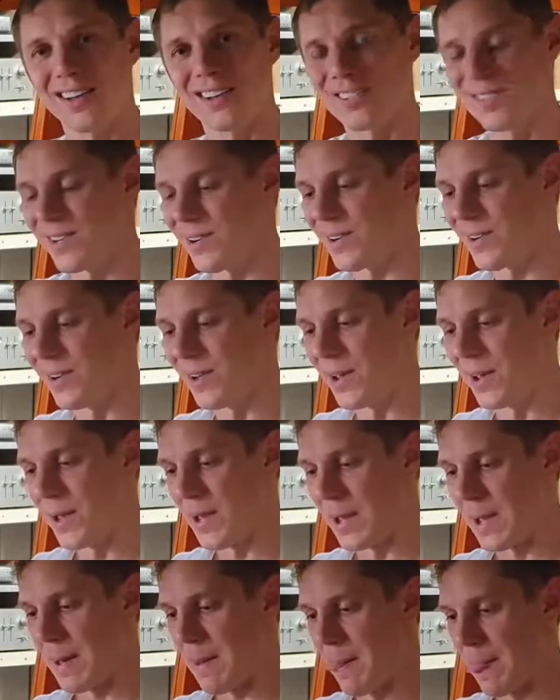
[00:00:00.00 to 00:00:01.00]
So
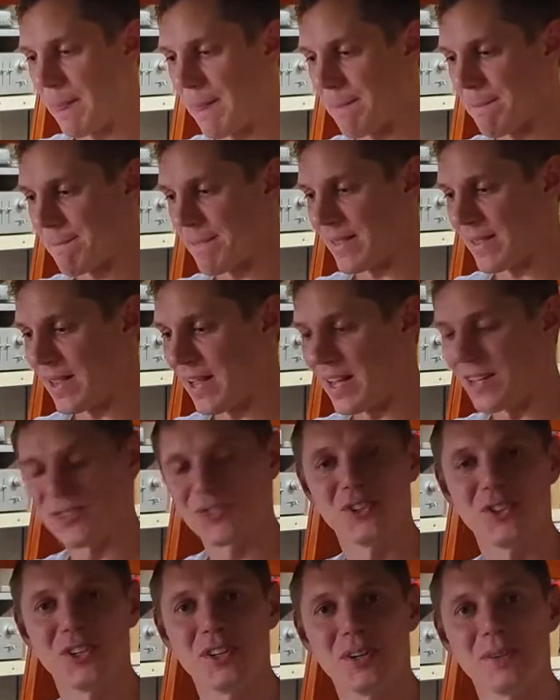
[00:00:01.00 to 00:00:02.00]
last
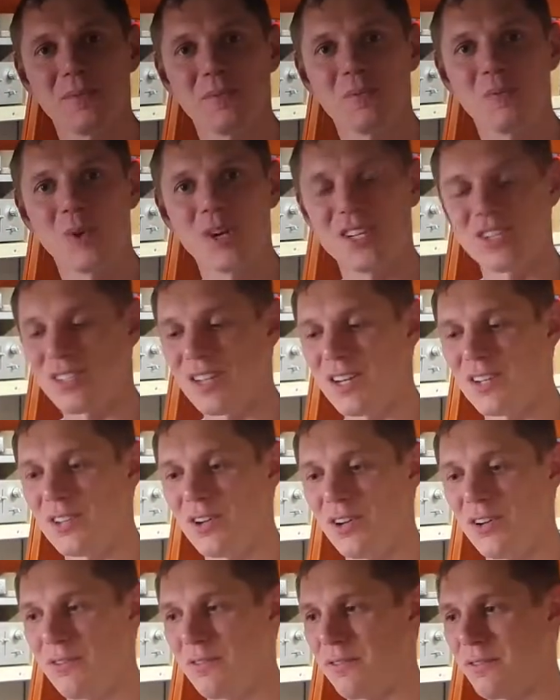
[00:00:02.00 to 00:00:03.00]
year we sent
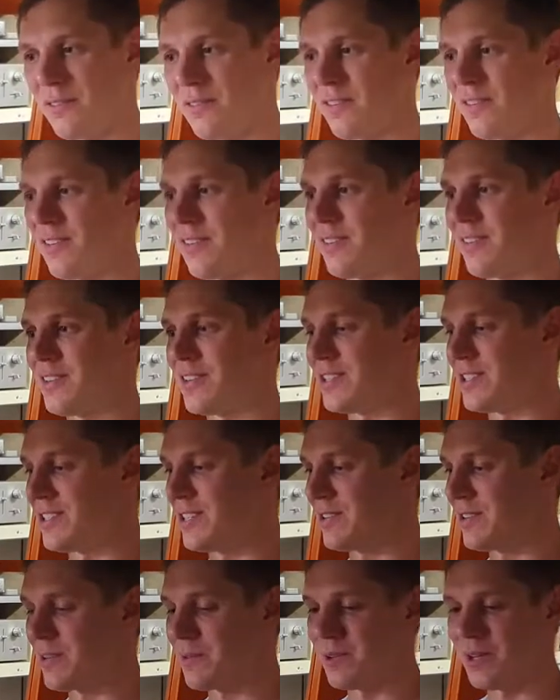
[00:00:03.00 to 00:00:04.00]
off the
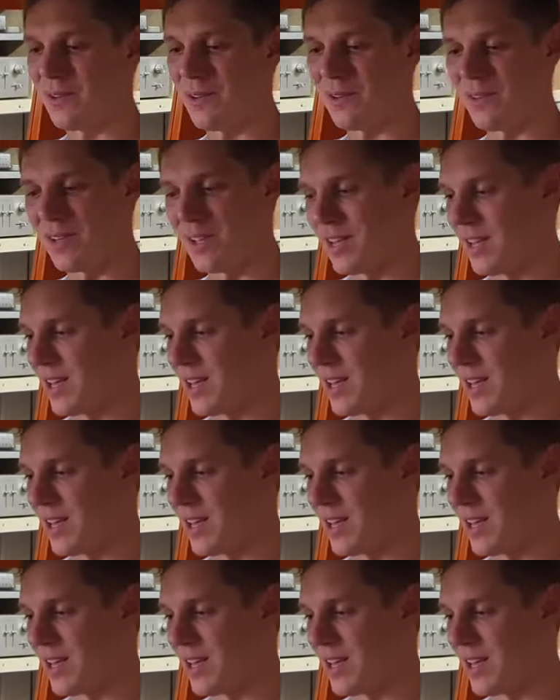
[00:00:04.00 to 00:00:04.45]
steering wheel